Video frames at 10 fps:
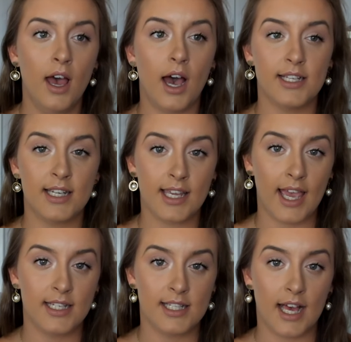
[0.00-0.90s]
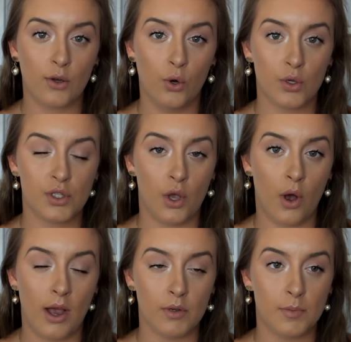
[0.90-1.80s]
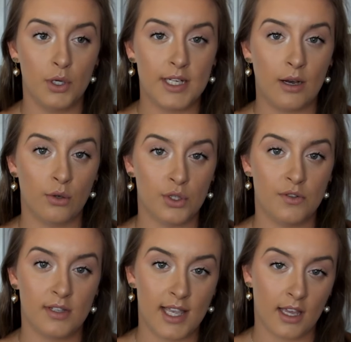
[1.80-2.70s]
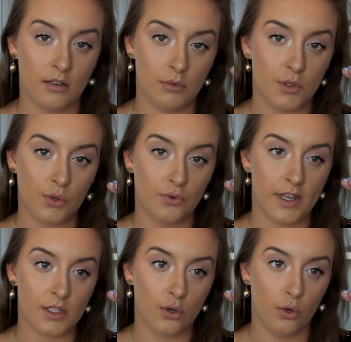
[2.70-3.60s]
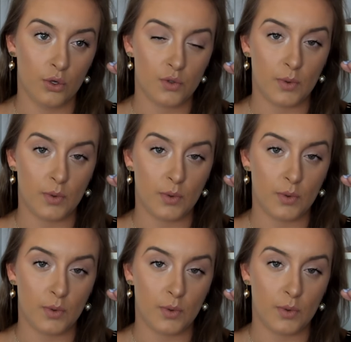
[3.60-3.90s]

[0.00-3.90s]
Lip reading: I didn't get into that course, so I was put down onto the second musical theatre course,